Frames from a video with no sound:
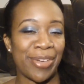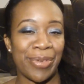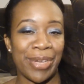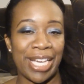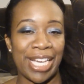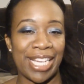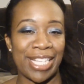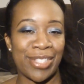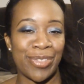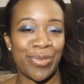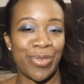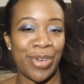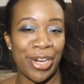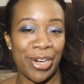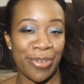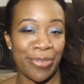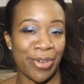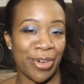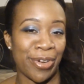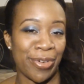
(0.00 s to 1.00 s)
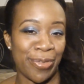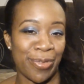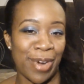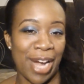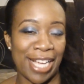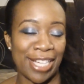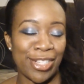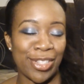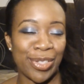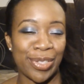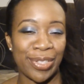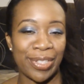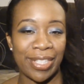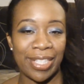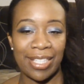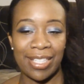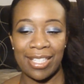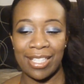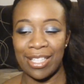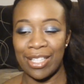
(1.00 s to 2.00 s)
It's very, very fragile.
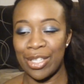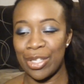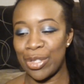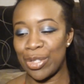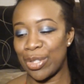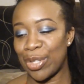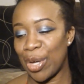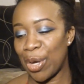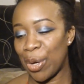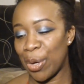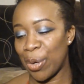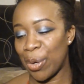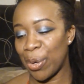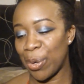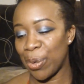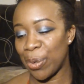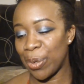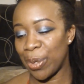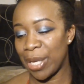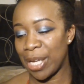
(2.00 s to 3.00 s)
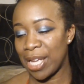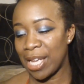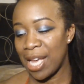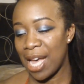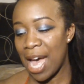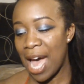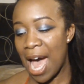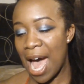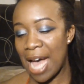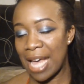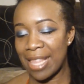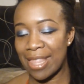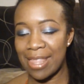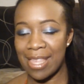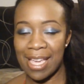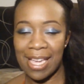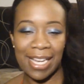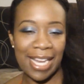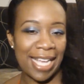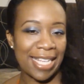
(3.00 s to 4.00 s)
So I
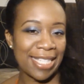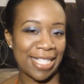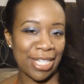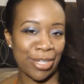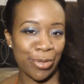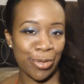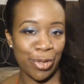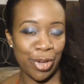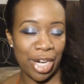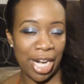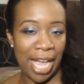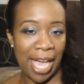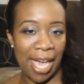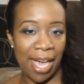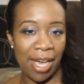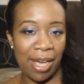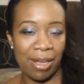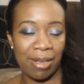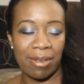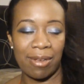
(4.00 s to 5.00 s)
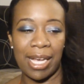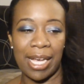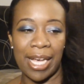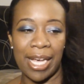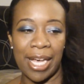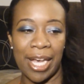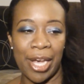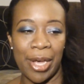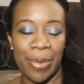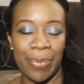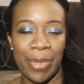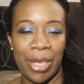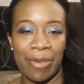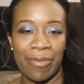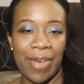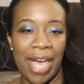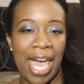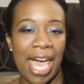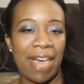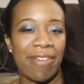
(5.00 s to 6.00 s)
think that's it for now.
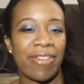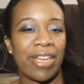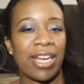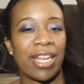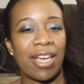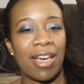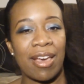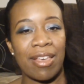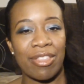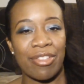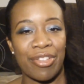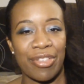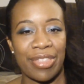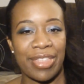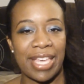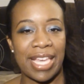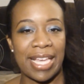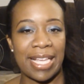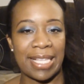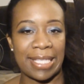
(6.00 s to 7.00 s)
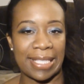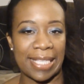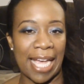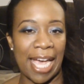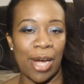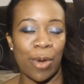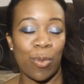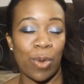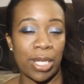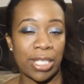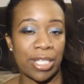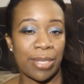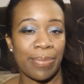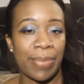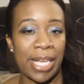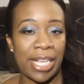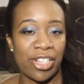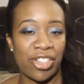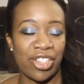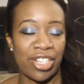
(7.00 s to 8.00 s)
If I have any other things that I want to
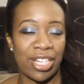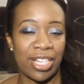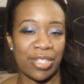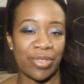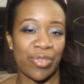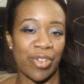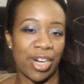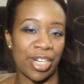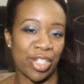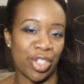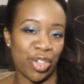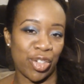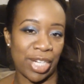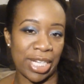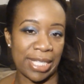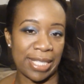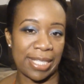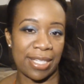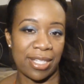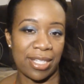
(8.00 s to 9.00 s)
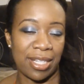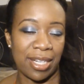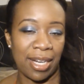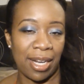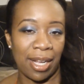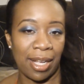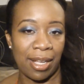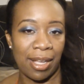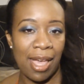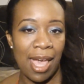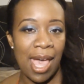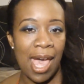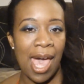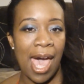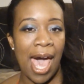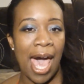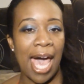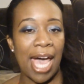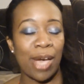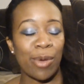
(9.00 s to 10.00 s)
mention as far as transitioning,
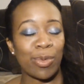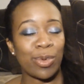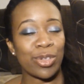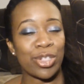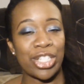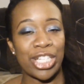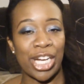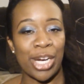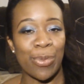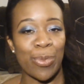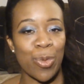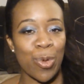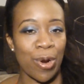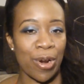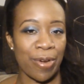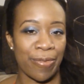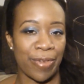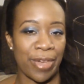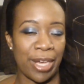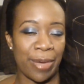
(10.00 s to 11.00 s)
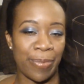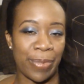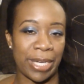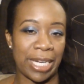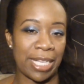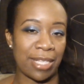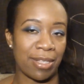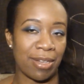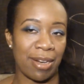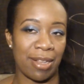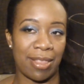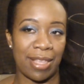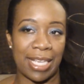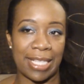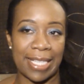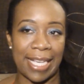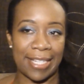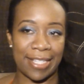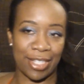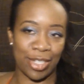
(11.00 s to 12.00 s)
I will share more of it. But these are the
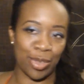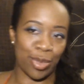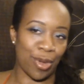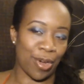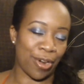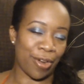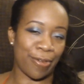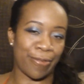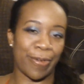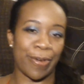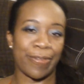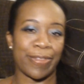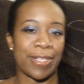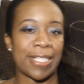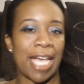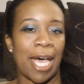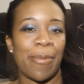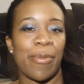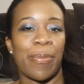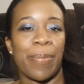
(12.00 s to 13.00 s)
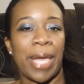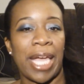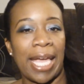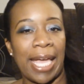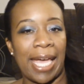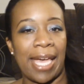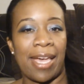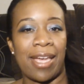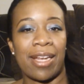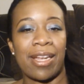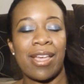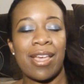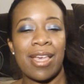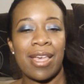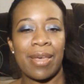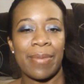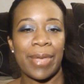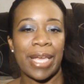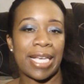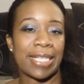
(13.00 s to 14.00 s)
things I just thought of off the top of my head,
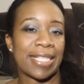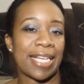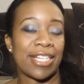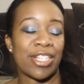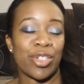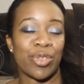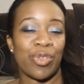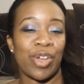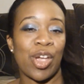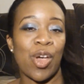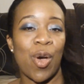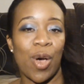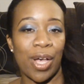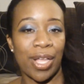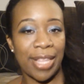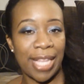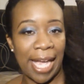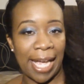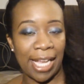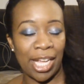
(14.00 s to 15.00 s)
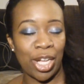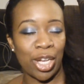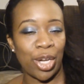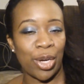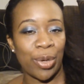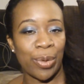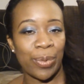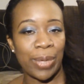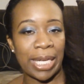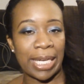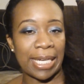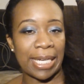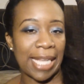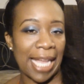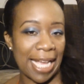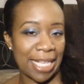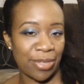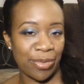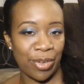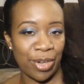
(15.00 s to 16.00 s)
because I just recall that, in the
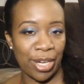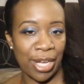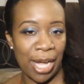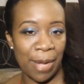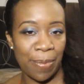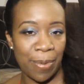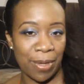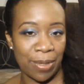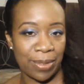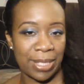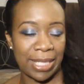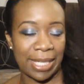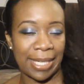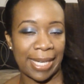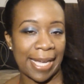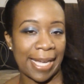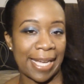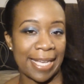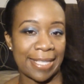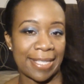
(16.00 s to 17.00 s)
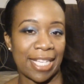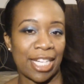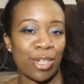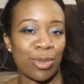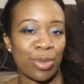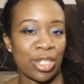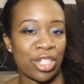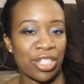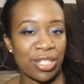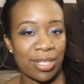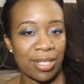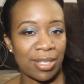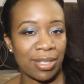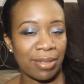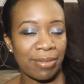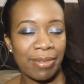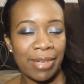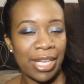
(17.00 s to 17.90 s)
last video I posted, like I said, it was just a,